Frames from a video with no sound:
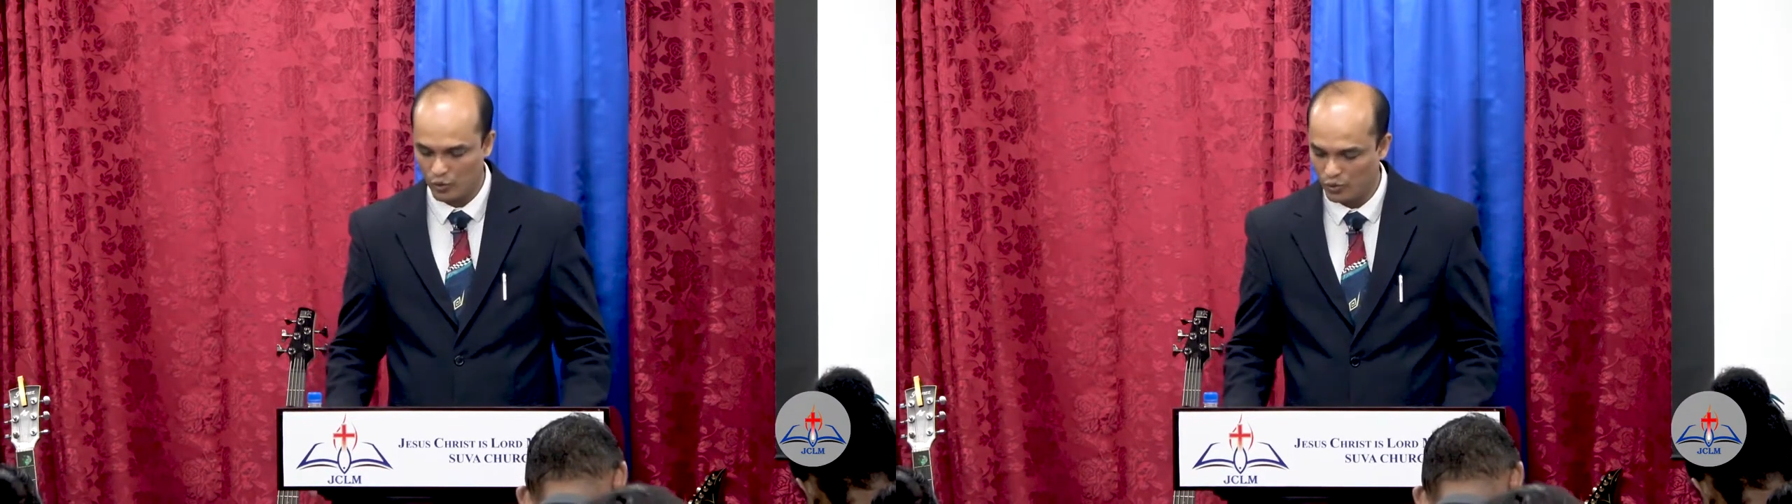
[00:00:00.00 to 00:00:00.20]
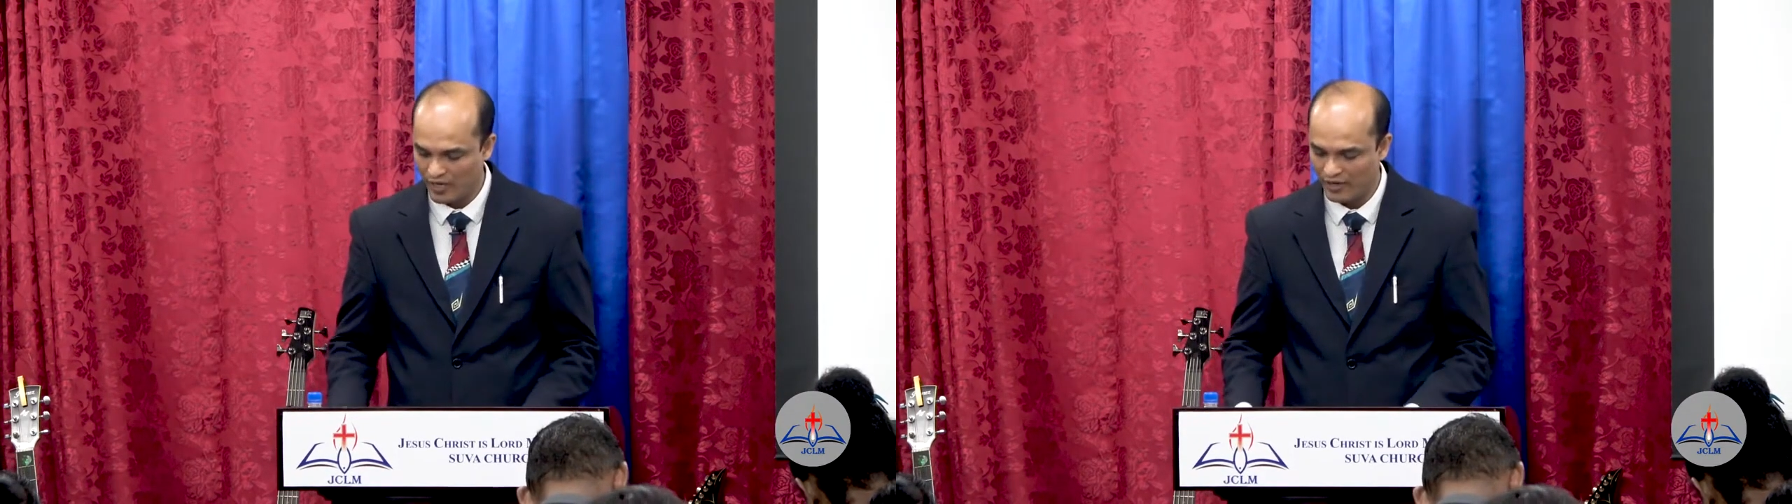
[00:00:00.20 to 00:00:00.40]

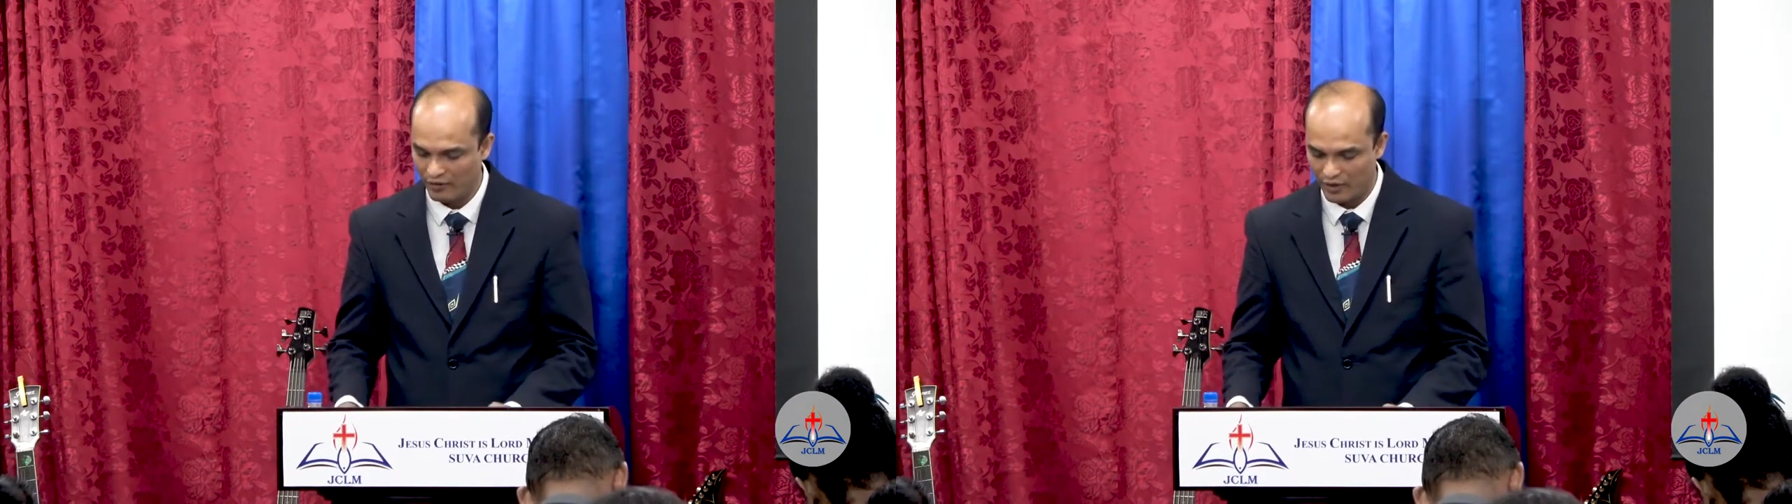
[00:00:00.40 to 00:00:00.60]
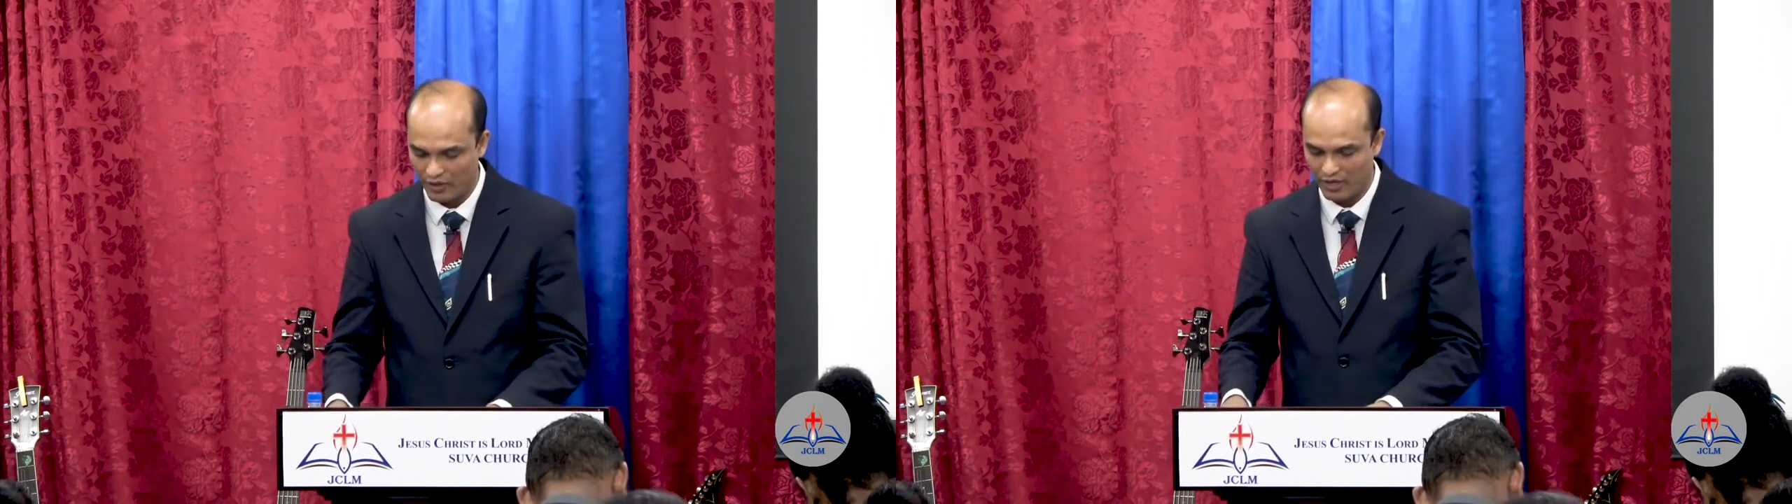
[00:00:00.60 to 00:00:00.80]

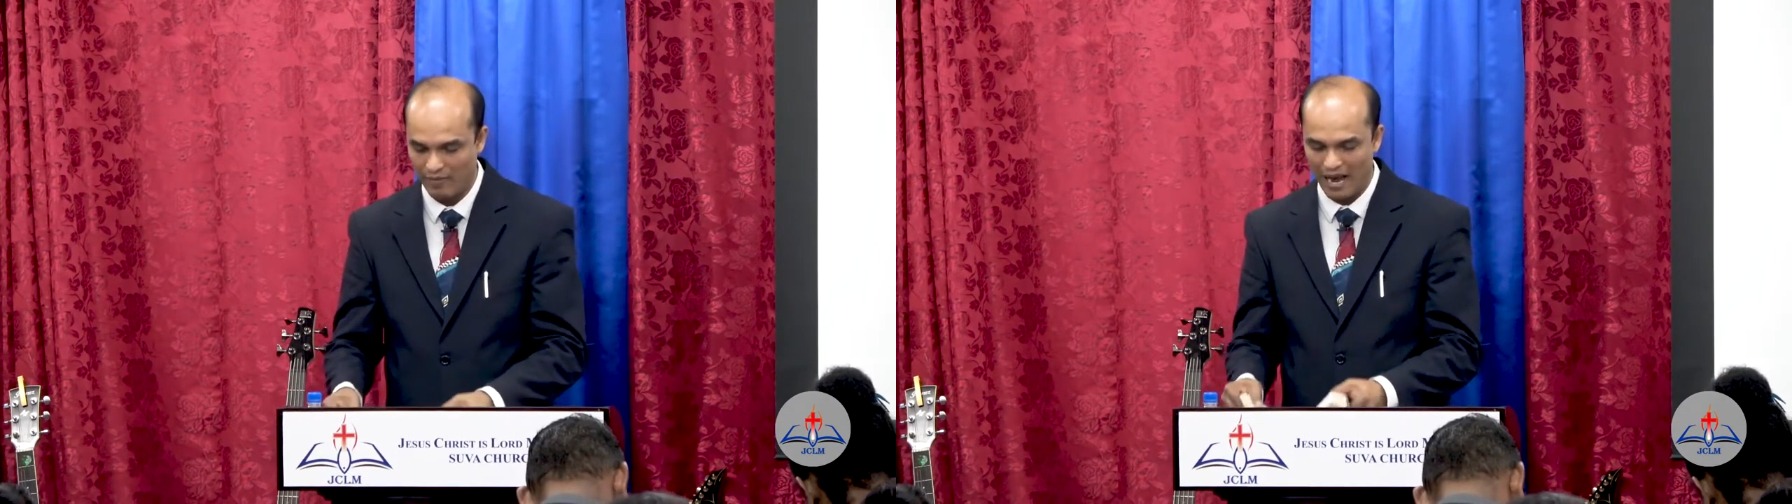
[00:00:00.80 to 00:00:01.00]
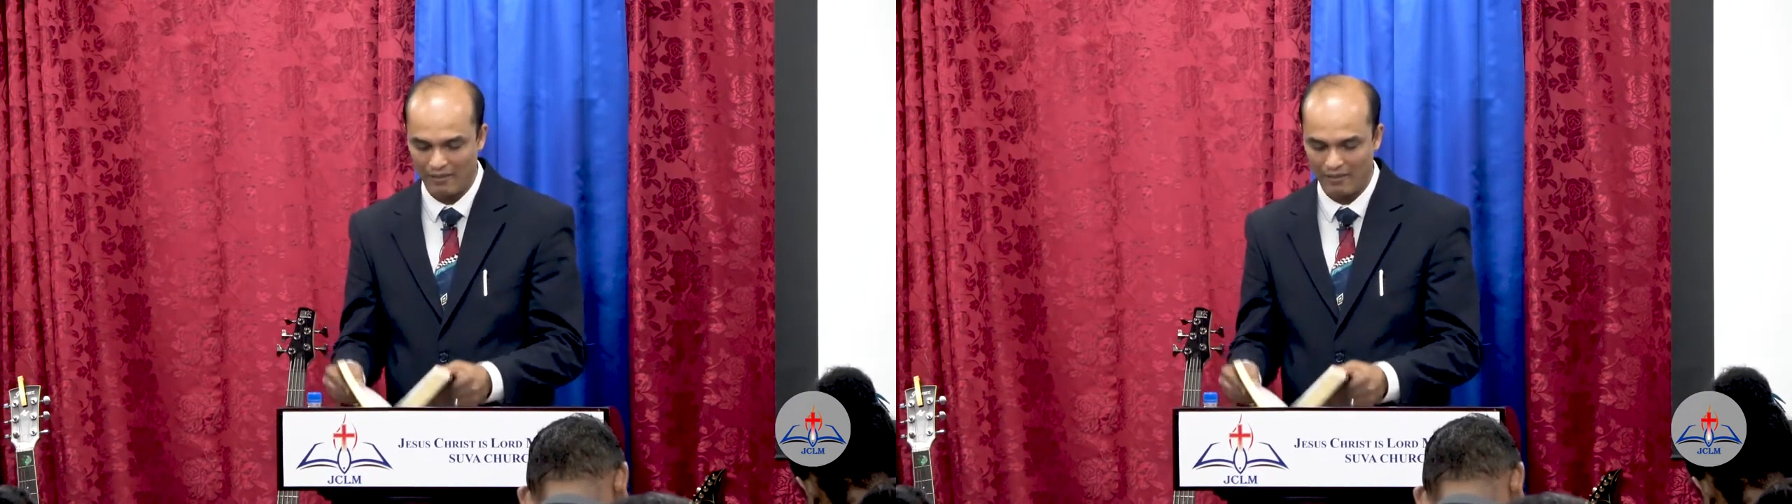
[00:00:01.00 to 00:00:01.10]
2:24. You got your